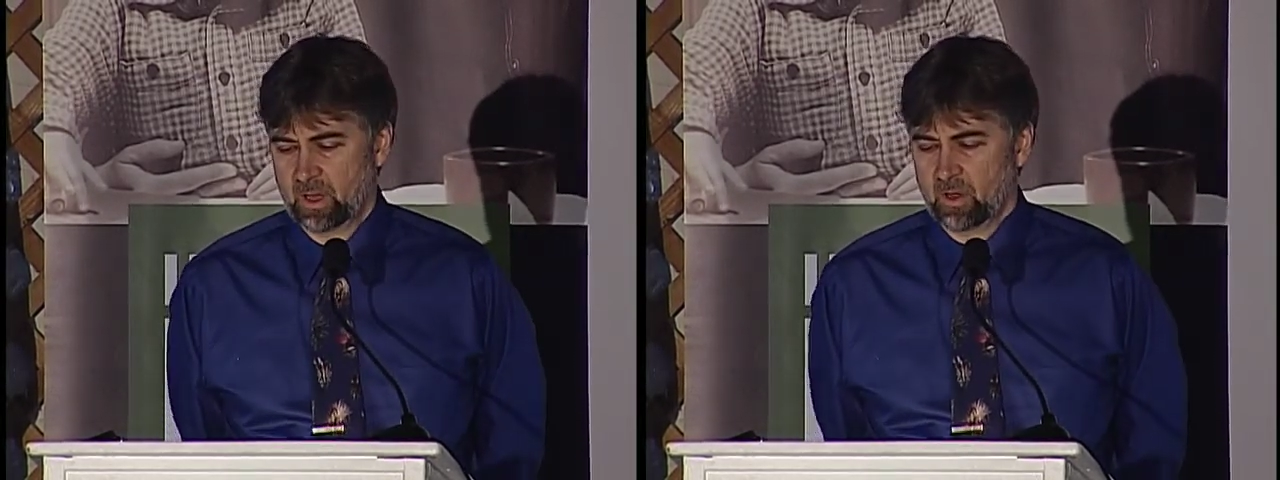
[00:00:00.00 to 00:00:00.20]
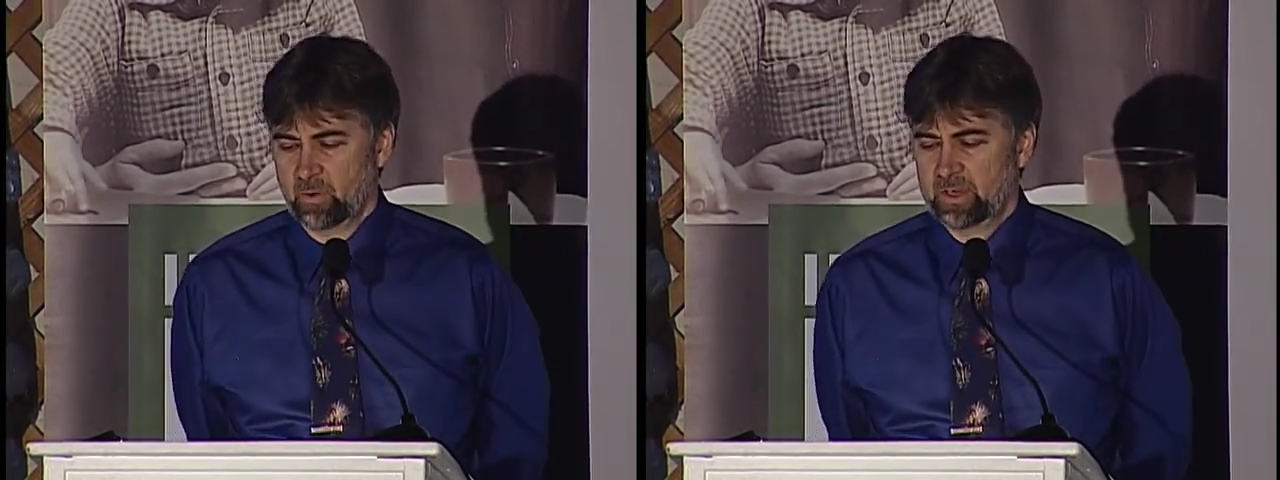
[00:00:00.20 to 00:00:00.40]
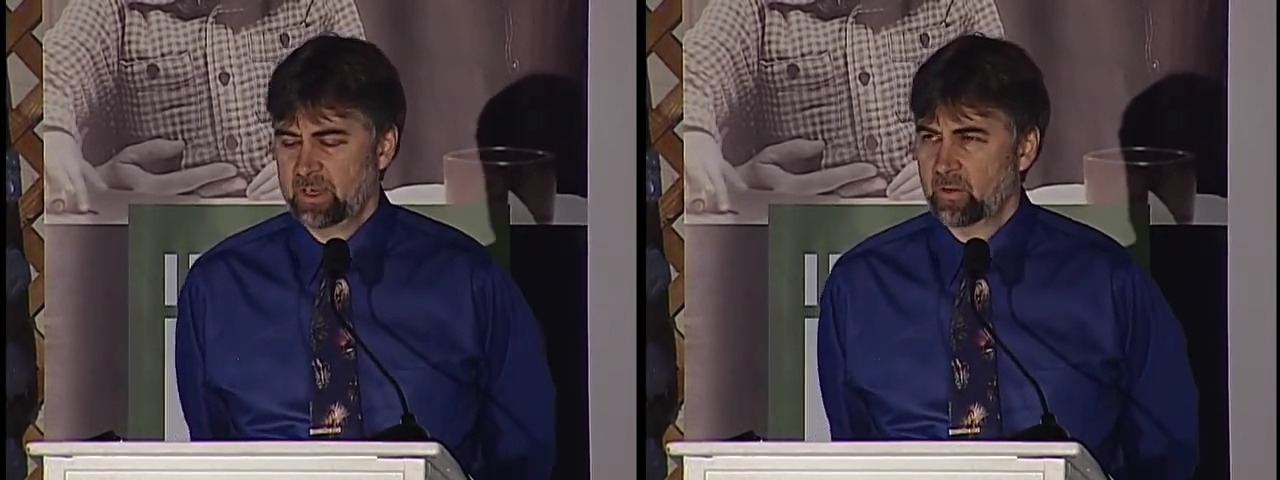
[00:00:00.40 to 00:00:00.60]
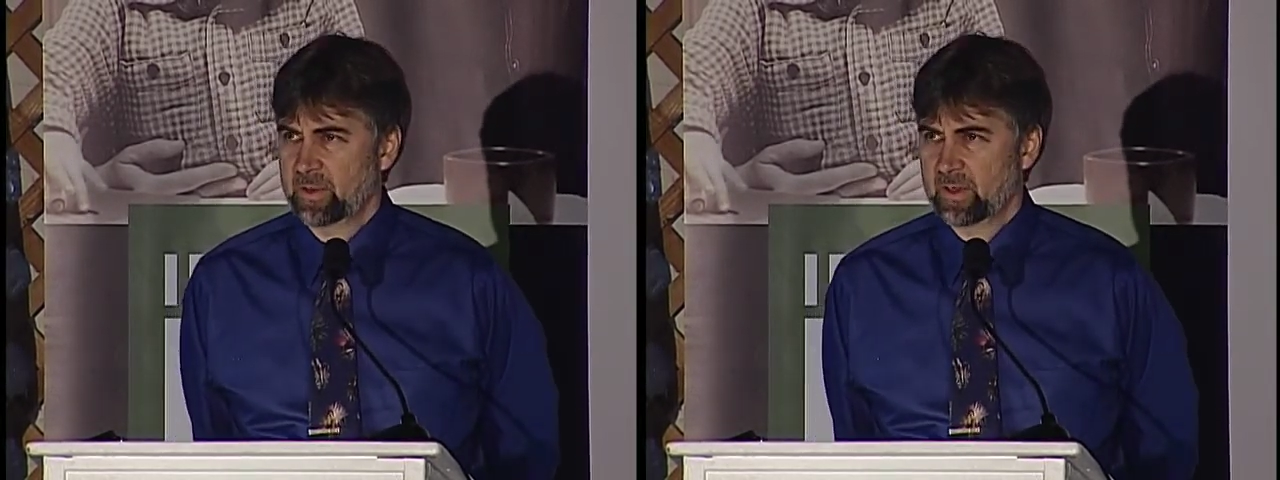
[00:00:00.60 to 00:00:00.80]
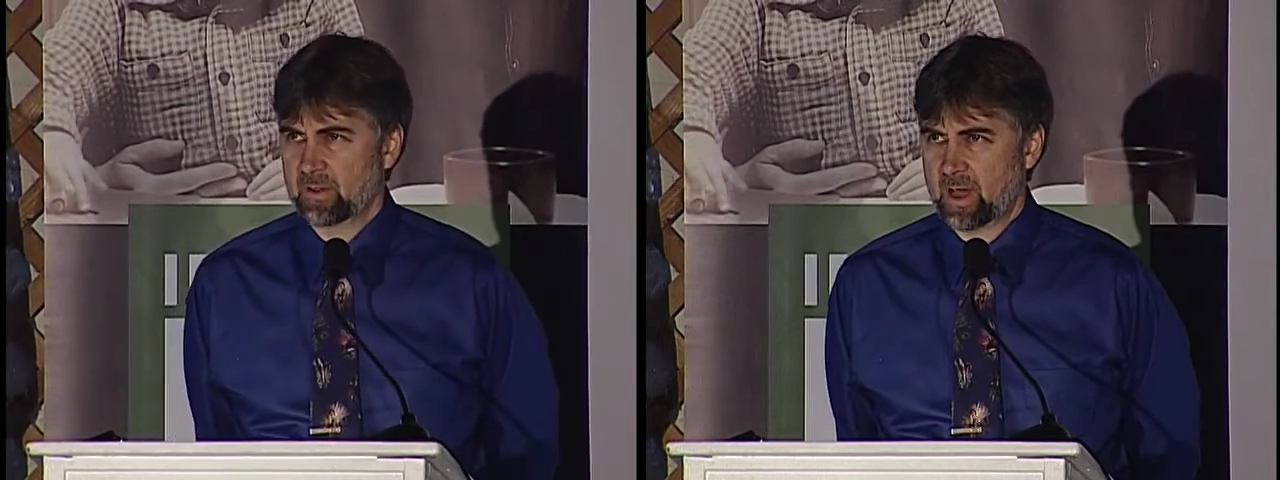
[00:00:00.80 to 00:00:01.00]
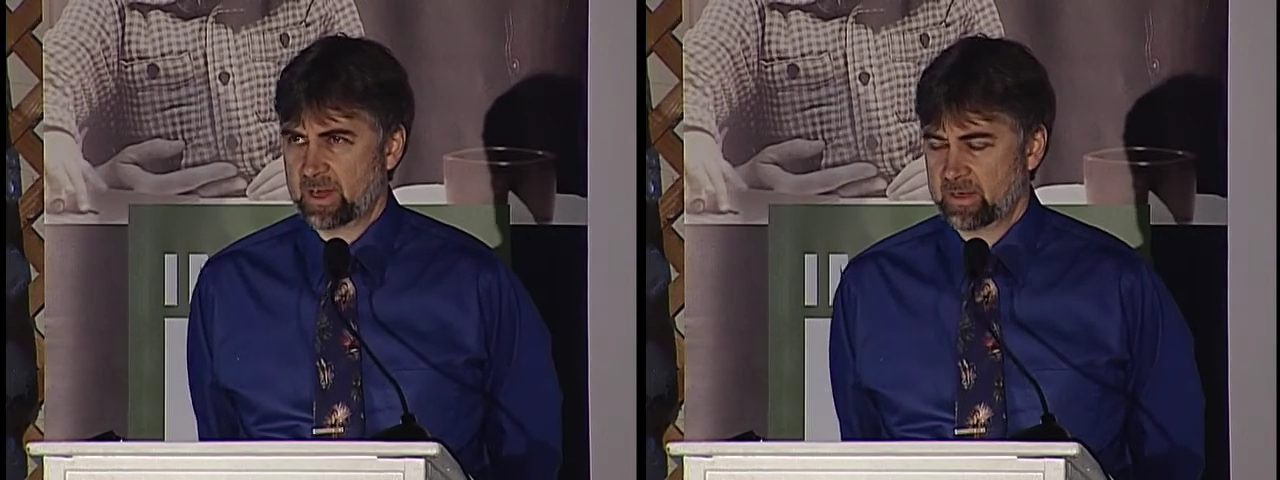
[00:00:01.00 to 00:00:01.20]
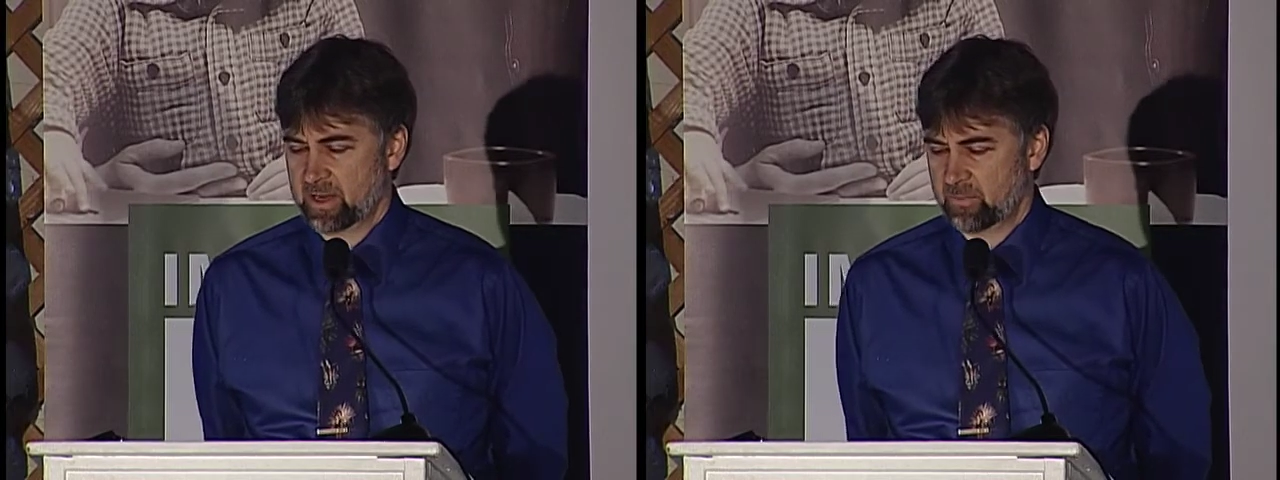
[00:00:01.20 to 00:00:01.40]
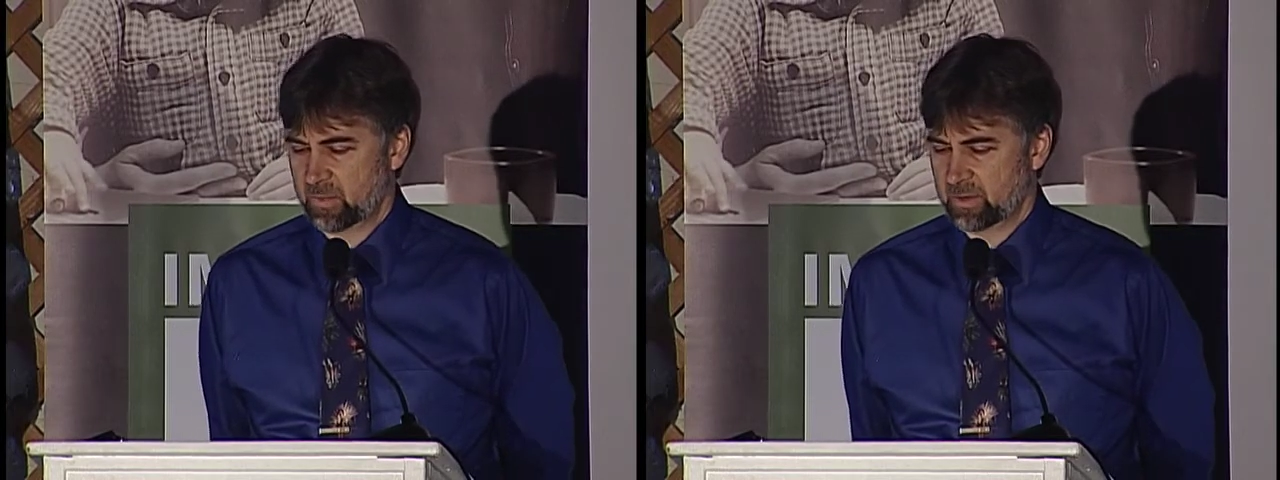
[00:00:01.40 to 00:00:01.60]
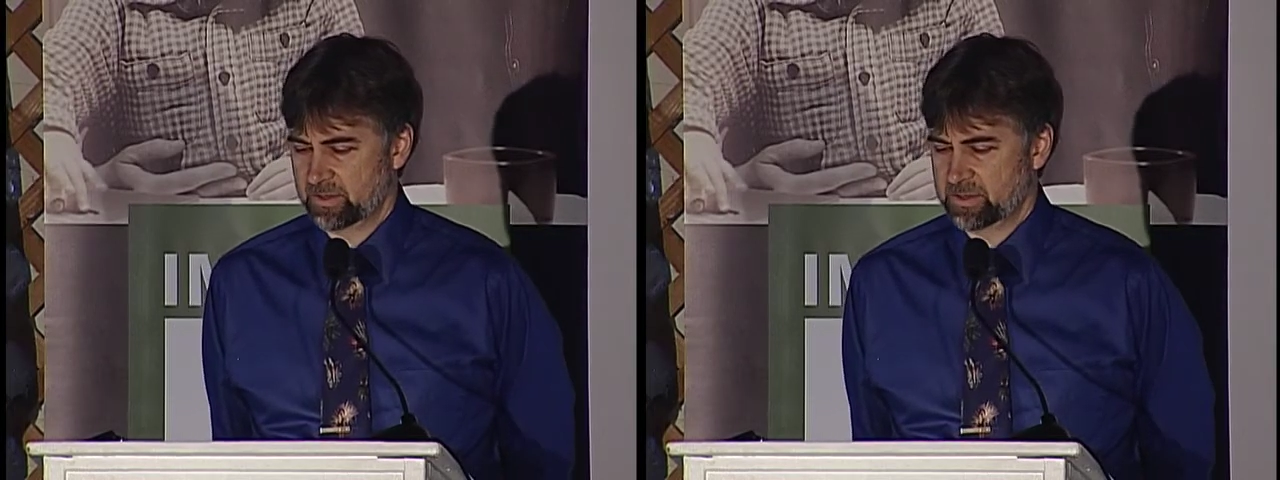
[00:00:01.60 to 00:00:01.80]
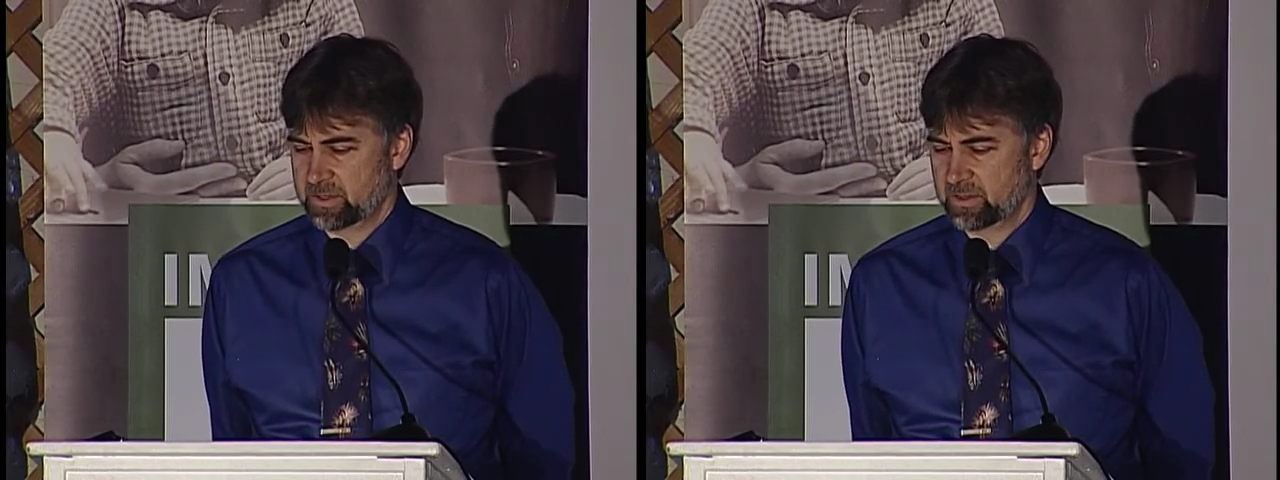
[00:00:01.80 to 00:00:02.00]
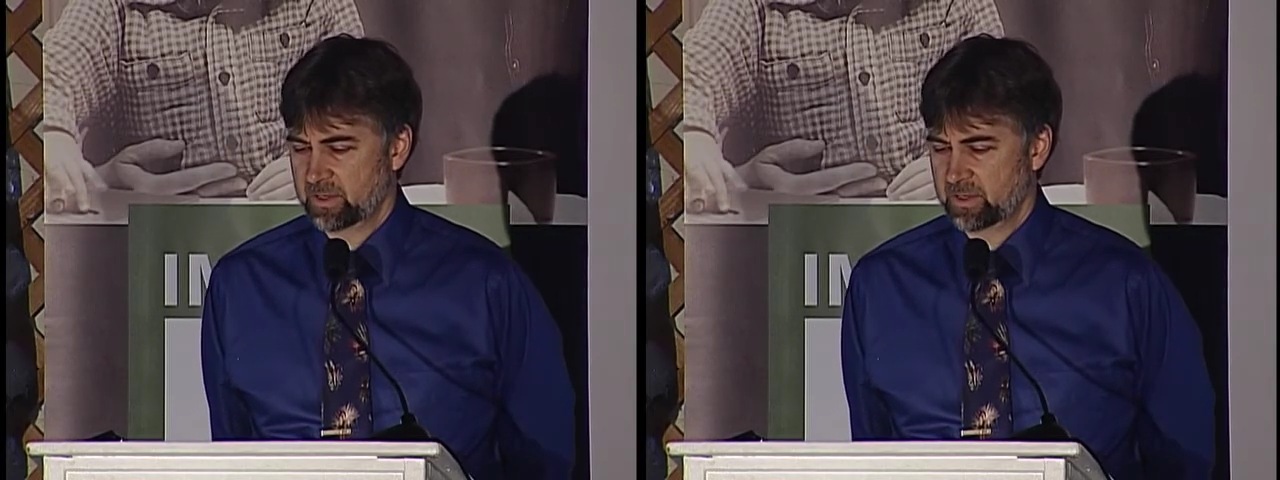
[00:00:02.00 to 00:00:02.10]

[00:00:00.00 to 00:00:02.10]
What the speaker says: We deal with a lot of numbers